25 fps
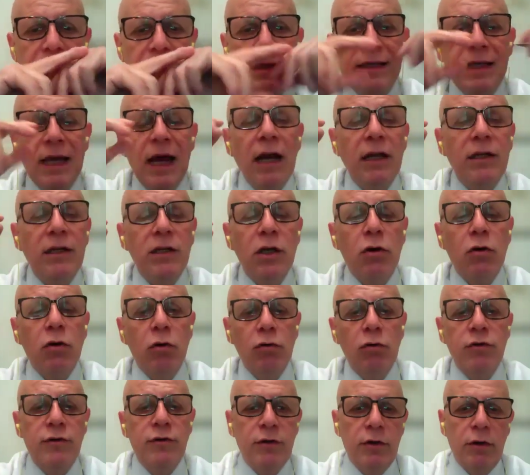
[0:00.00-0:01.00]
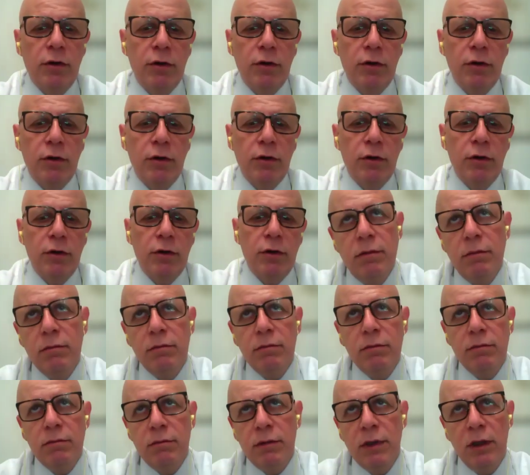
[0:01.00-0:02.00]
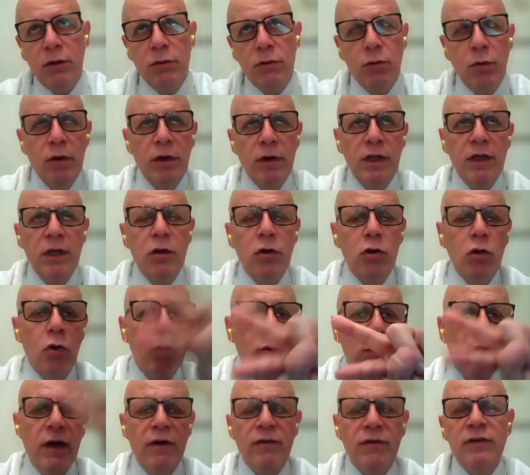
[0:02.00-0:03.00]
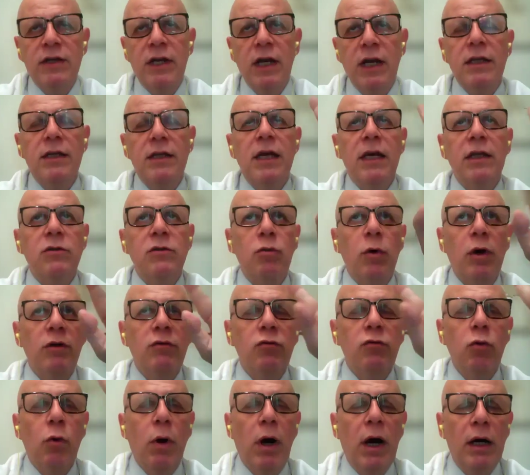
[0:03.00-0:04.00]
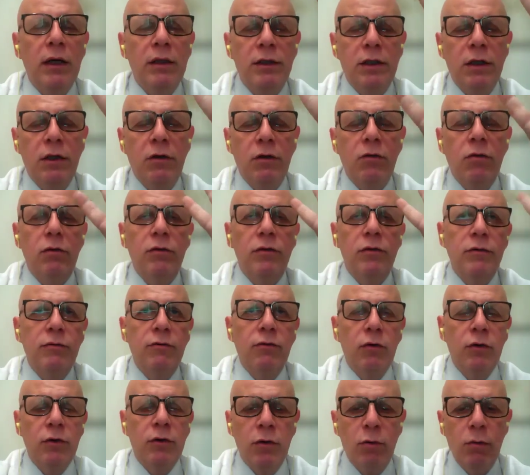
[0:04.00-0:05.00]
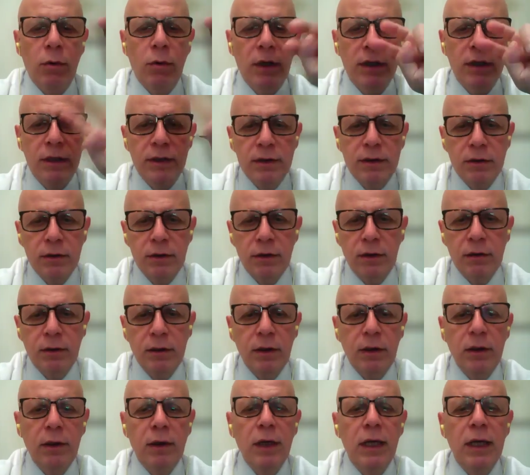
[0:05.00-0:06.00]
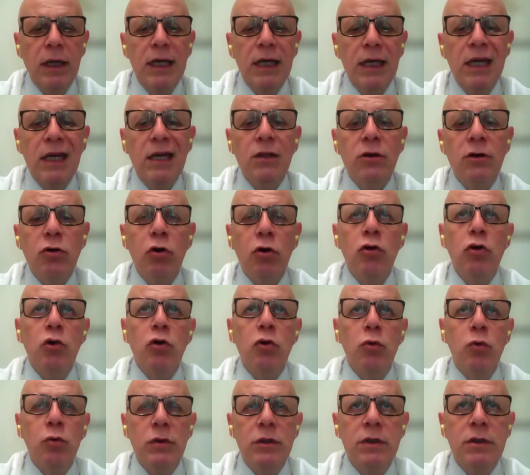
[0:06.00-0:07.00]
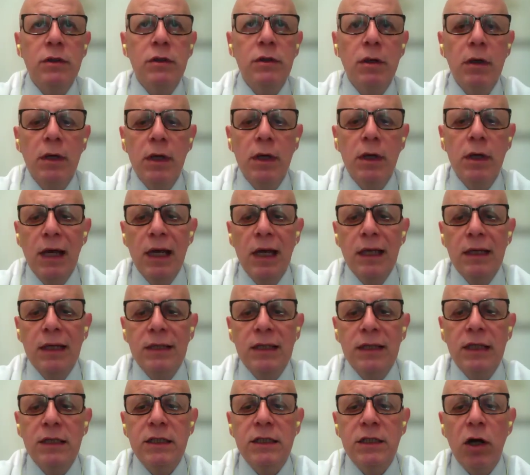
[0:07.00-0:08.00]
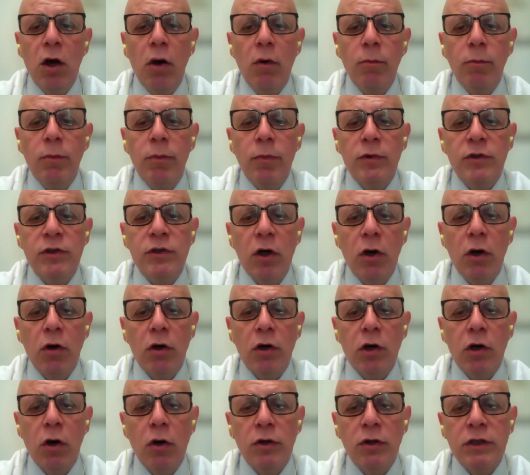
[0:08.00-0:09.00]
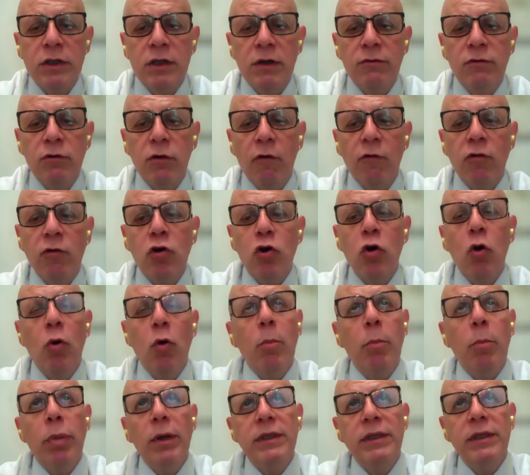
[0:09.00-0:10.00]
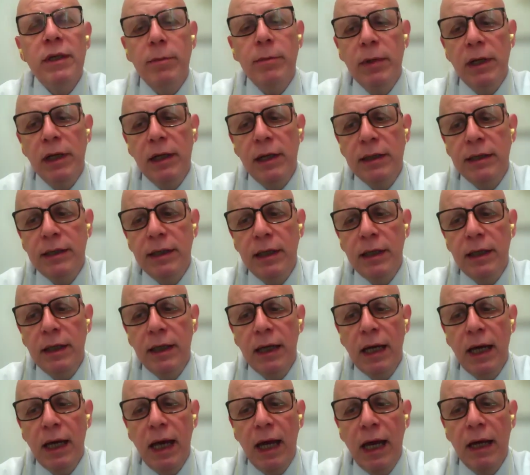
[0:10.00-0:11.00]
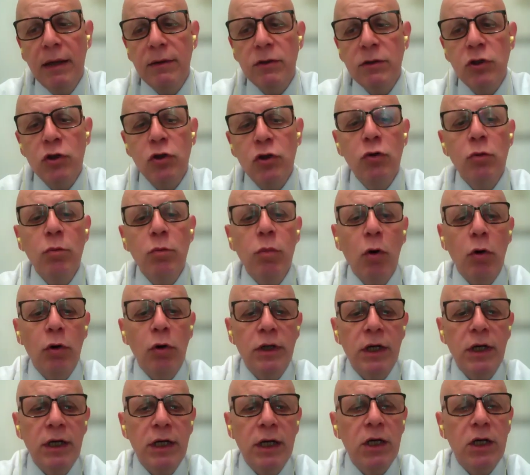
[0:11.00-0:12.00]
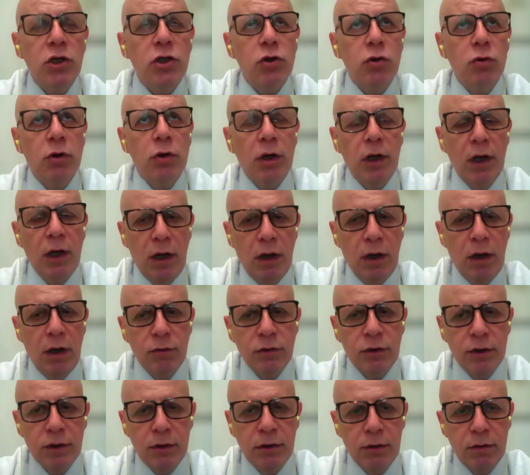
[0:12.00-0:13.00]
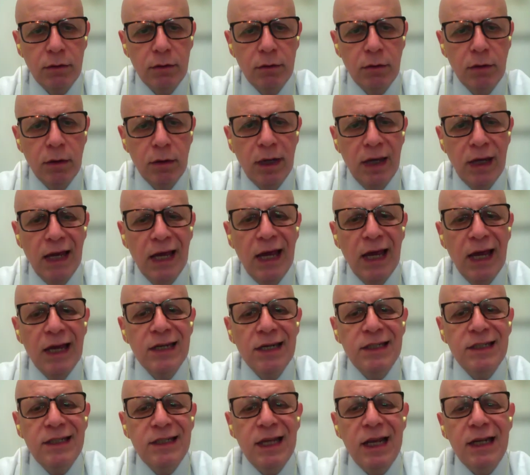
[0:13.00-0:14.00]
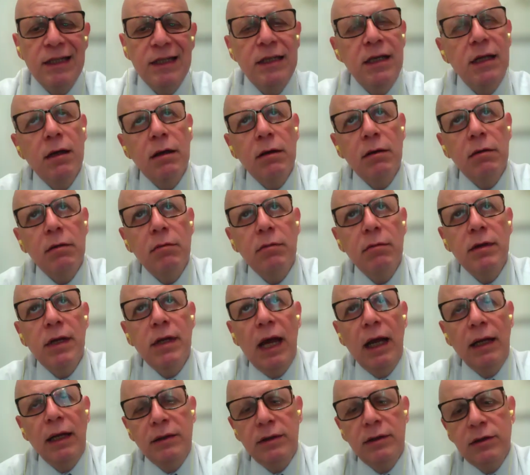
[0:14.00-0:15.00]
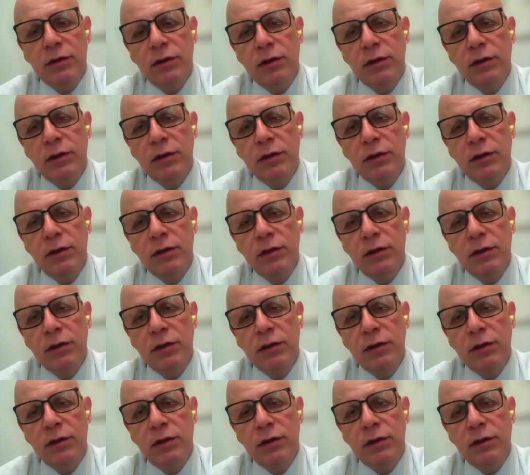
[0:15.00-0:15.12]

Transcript: the Article 30 that we already know, we have said that we have 2 articles, 41 and 30, introduce the concept of compatibility and subordination clause, stating that